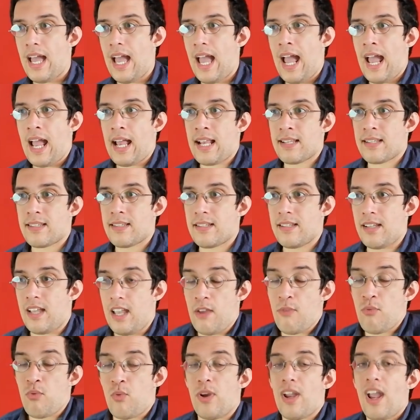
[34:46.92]
And
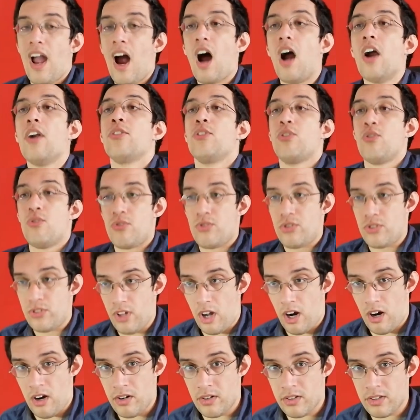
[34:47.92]
if we are to
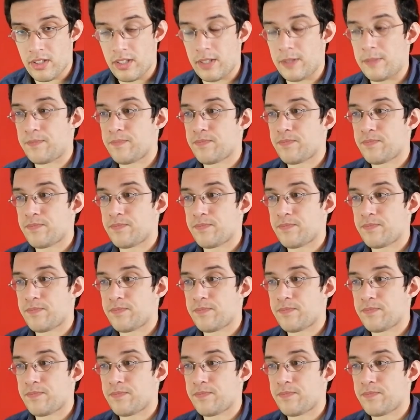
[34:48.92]
start